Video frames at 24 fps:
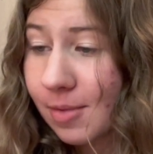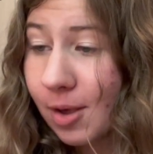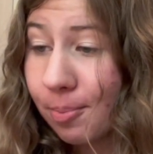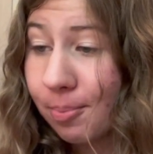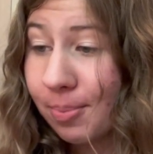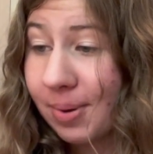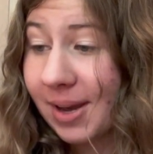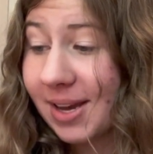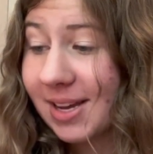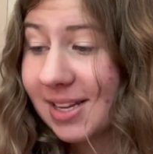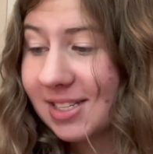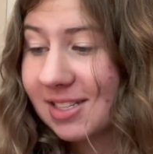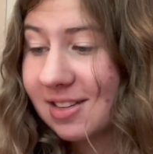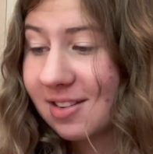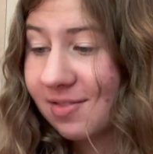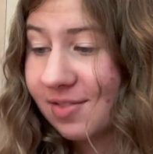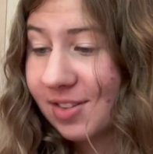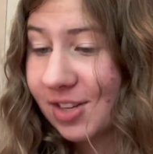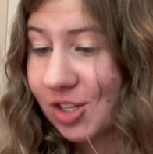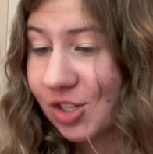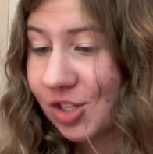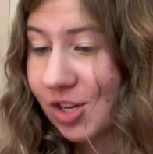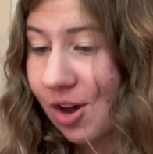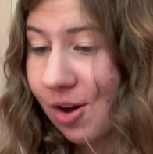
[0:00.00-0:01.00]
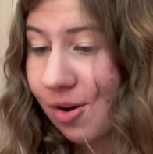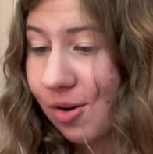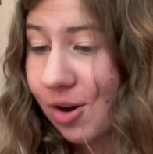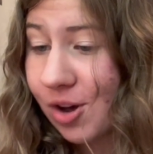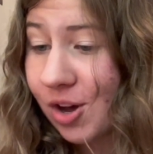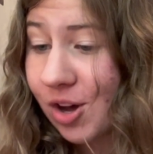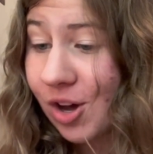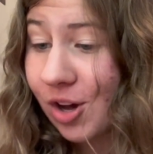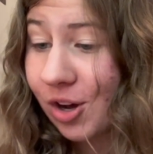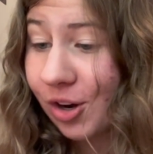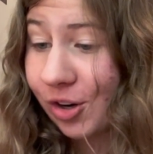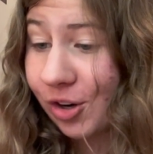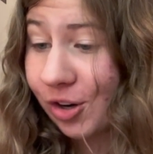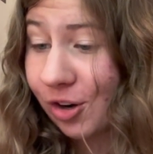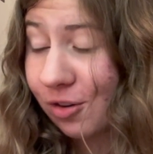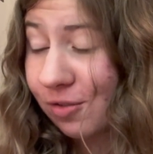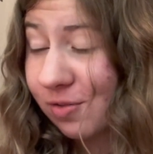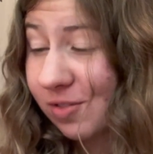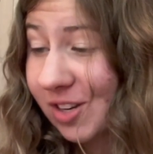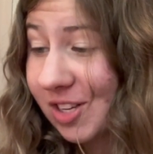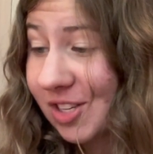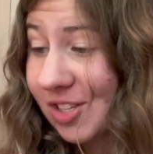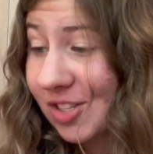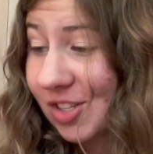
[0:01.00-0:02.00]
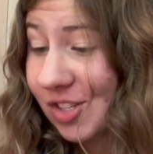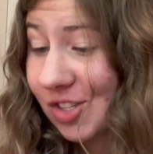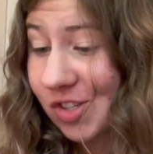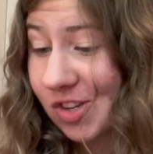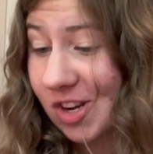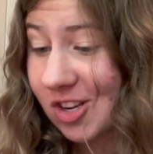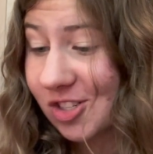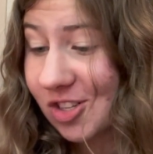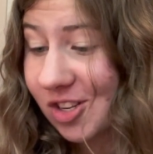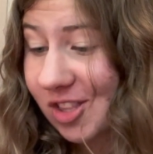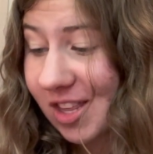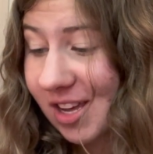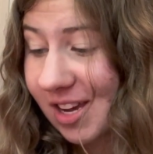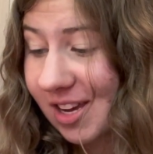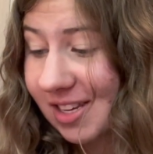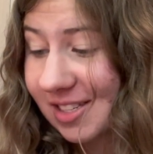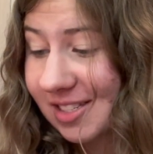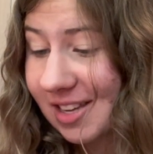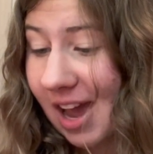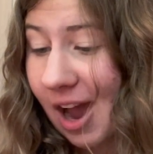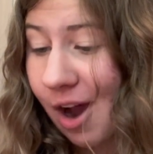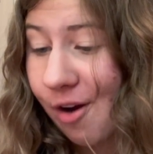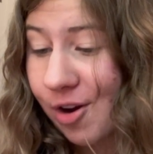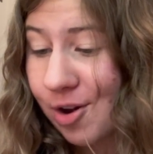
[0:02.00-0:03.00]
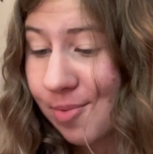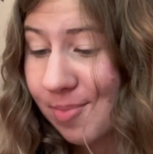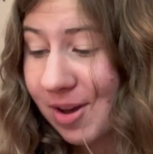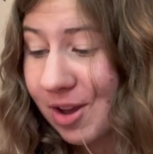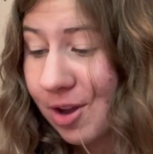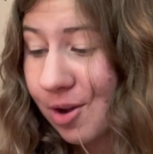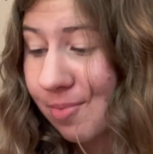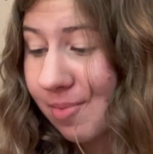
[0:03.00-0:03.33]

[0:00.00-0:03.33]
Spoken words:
Pick a TV show. Girlfriends, Stranger Things, How I Met Your